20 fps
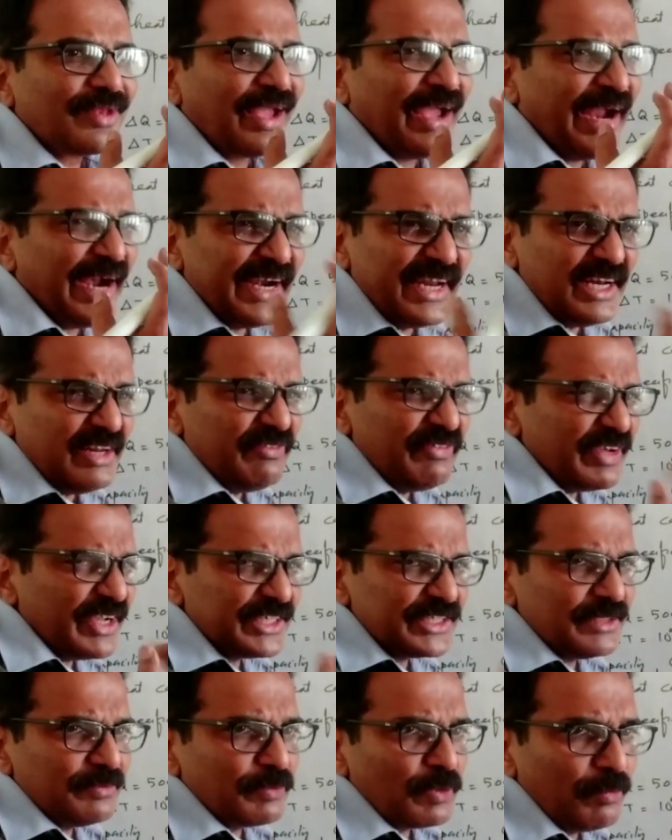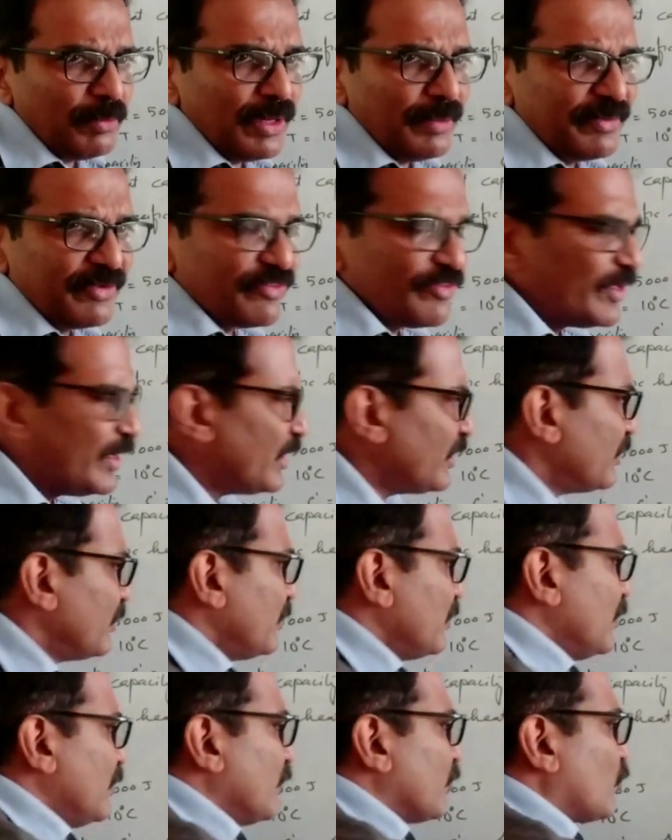identification problem is there.
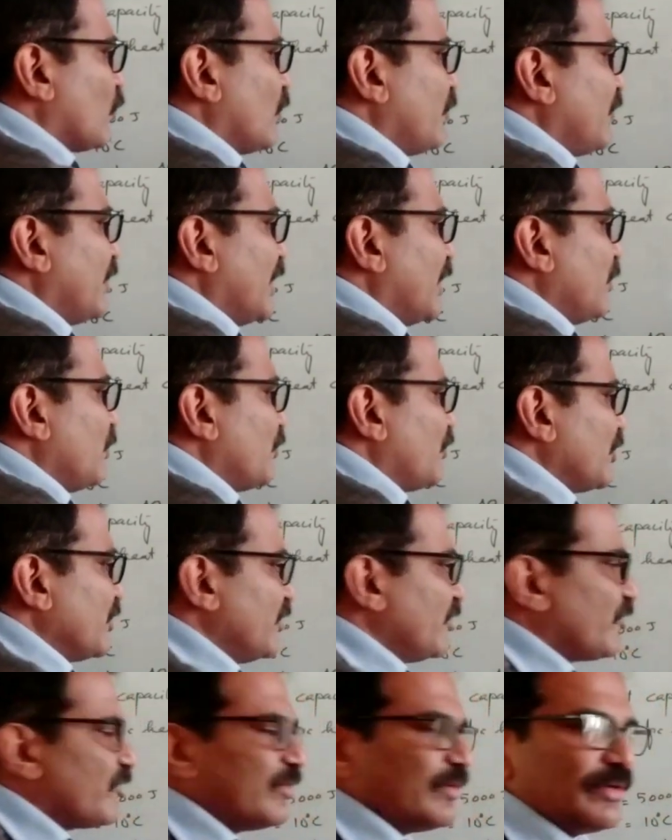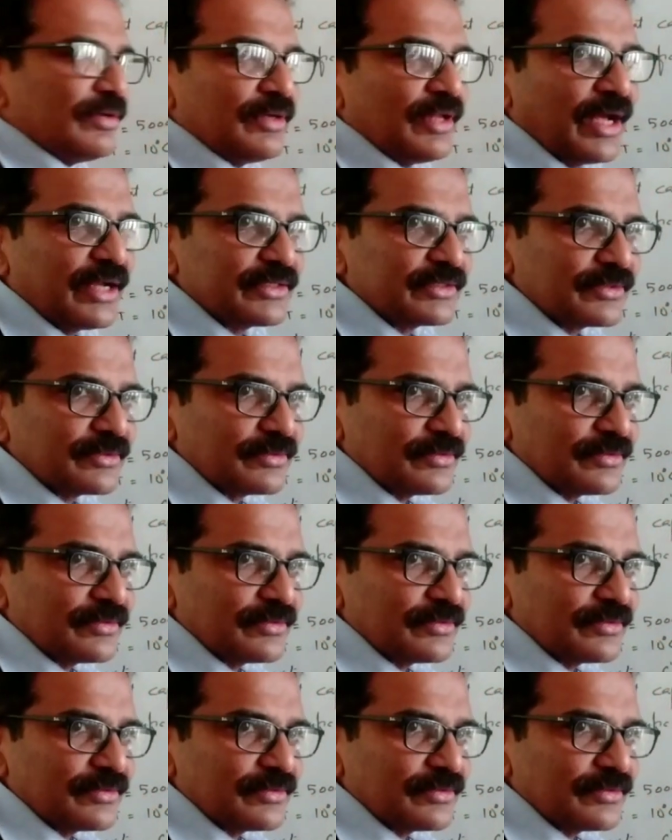So we are using this dash.